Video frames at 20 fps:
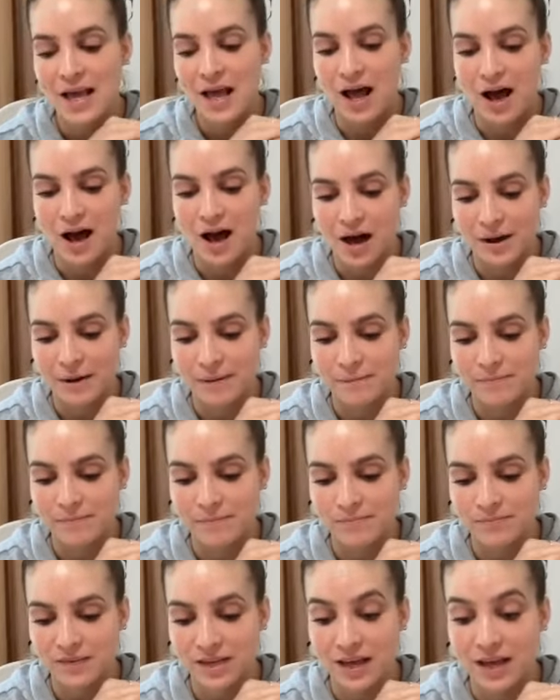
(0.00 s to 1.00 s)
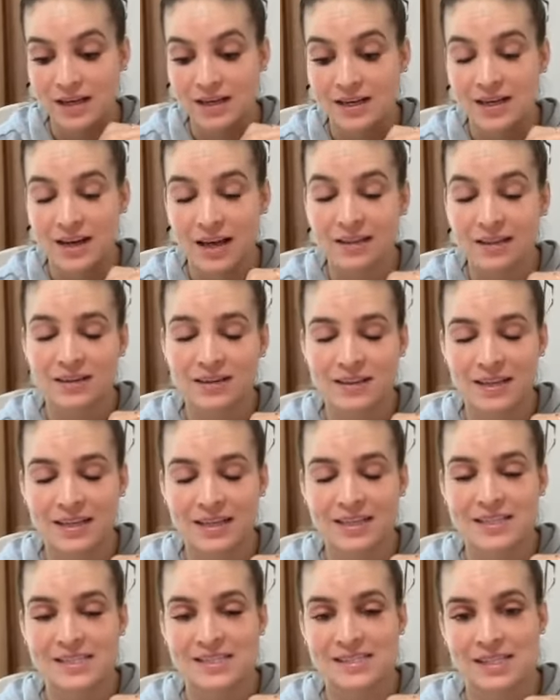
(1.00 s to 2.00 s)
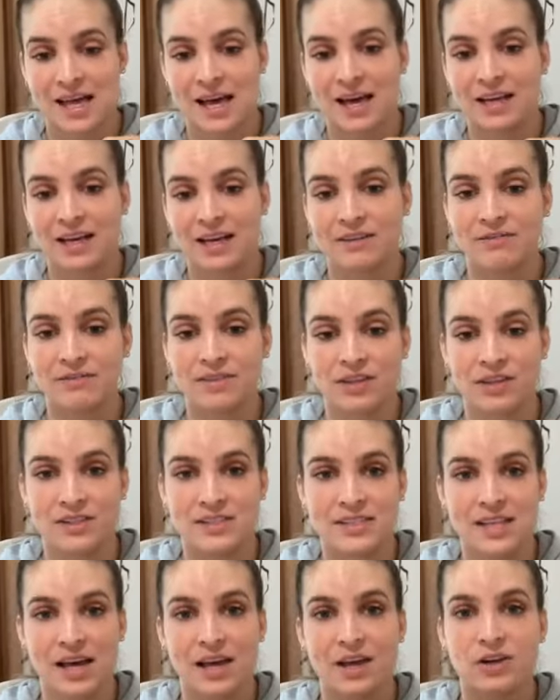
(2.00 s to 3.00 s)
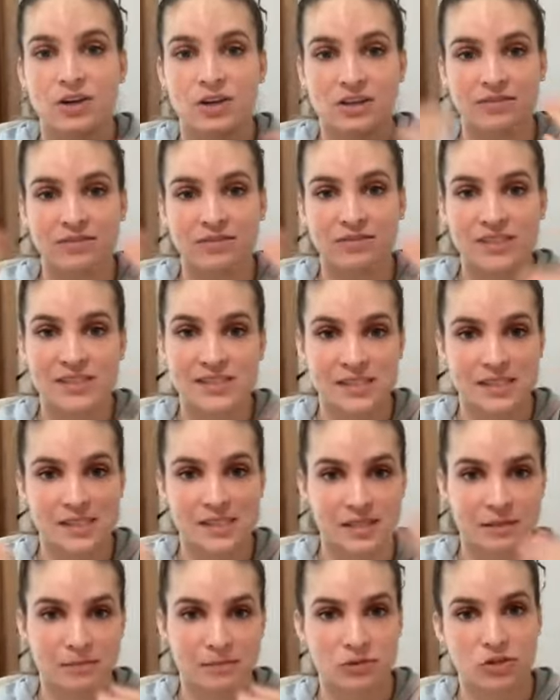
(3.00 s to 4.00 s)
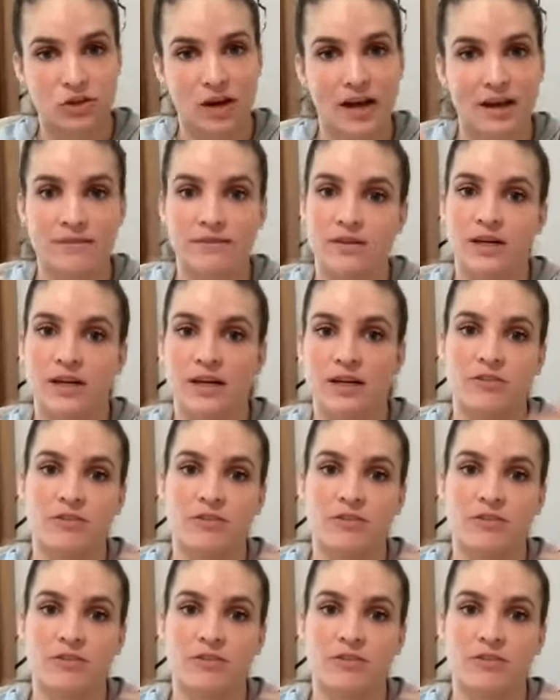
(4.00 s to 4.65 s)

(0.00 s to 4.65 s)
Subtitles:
And another thing is that if there's that nervous system driver,